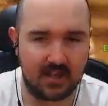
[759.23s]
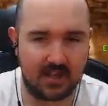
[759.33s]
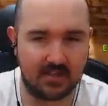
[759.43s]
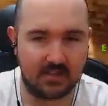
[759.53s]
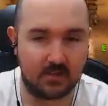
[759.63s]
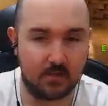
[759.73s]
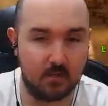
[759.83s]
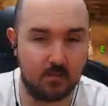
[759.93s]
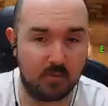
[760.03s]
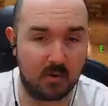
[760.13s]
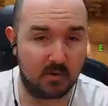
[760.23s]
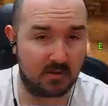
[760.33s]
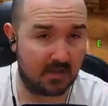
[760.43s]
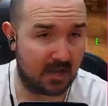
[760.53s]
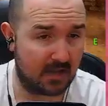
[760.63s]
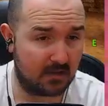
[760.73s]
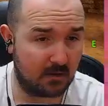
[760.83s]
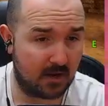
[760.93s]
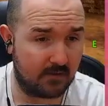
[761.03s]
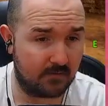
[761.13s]
Uh, so there's two bots. Uh, do
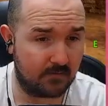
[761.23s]
I have...